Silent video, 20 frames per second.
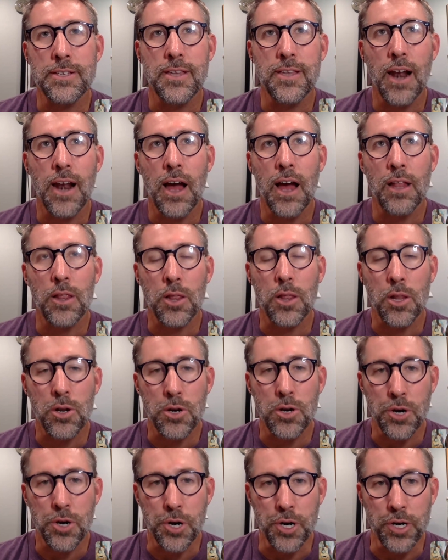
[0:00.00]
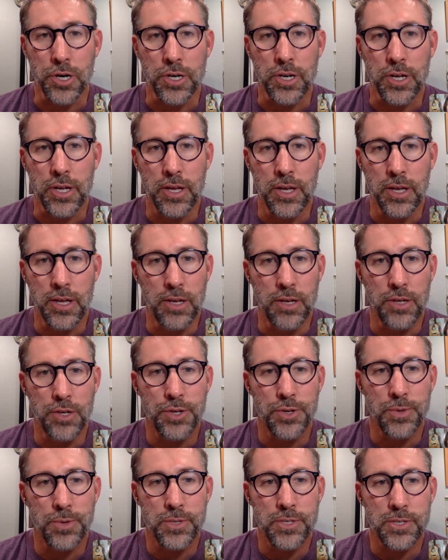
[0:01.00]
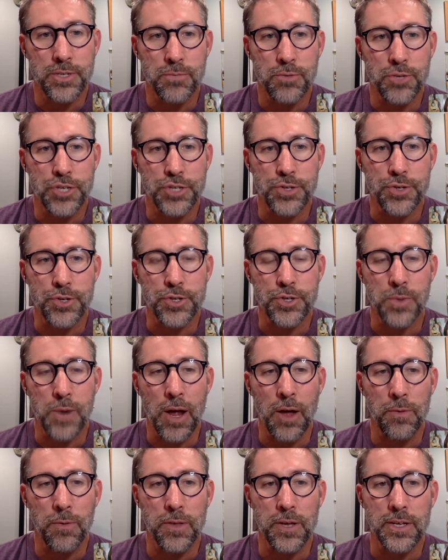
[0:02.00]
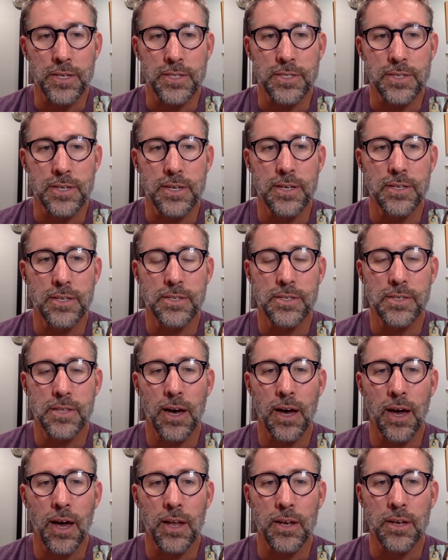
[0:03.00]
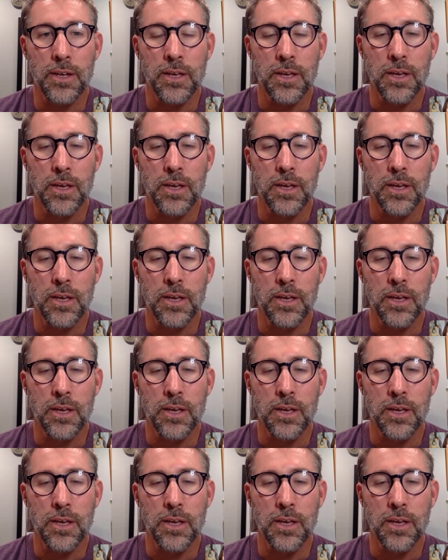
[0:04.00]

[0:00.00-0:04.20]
that I learned in doing some research around this is that